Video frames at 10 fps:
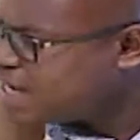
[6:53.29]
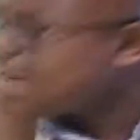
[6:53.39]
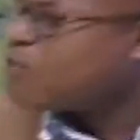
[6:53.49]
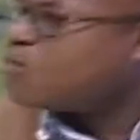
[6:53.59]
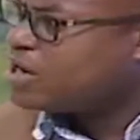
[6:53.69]

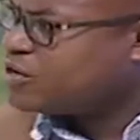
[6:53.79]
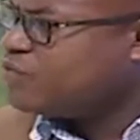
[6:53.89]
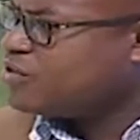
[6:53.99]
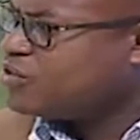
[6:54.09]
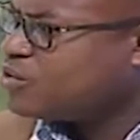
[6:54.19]
then I will
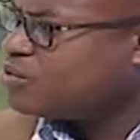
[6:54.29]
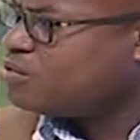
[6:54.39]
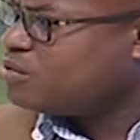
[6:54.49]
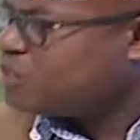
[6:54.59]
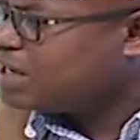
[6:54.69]
agree with you.
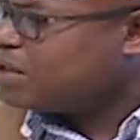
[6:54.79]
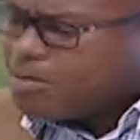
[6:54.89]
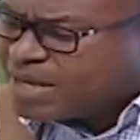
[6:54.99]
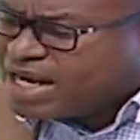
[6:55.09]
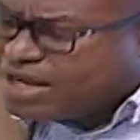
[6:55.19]
Okay. Right. But